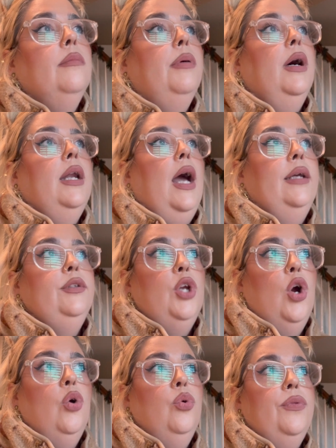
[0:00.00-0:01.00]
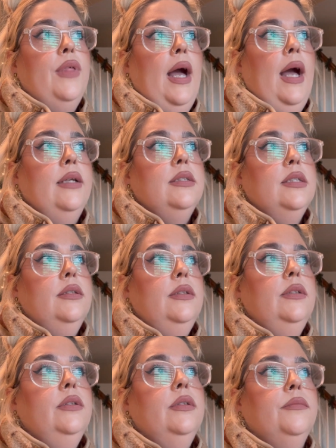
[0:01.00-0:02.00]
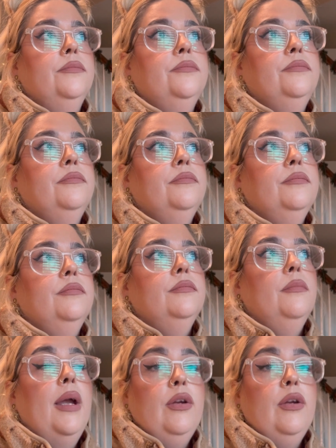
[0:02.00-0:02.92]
But I know that my